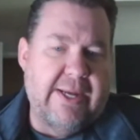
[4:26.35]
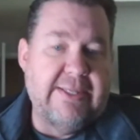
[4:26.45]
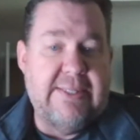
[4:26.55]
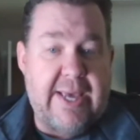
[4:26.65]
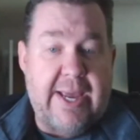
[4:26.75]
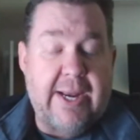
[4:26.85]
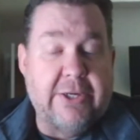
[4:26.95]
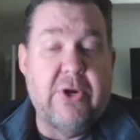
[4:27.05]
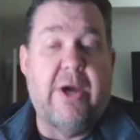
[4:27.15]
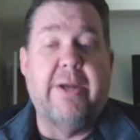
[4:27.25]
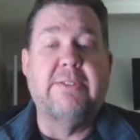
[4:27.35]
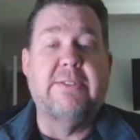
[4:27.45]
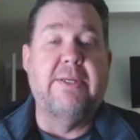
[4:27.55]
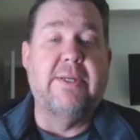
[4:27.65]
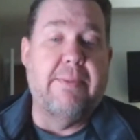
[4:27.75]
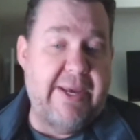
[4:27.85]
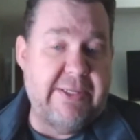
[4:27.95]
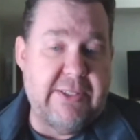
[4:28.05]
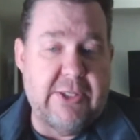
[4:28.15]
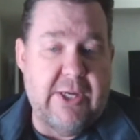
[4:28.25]
Like ZA Electronics did an
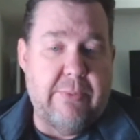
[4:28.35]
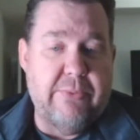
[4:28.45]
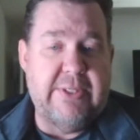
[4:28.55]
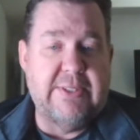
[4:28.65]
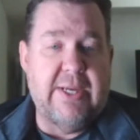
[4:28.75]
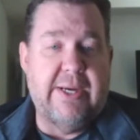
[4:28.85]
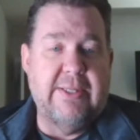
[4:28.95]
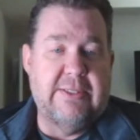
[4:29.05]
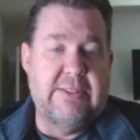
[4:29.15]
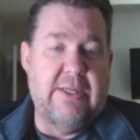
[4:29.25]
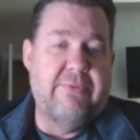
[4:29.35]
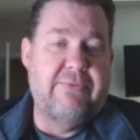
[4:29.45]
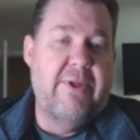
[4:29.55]
amazing job redesigning this stuff.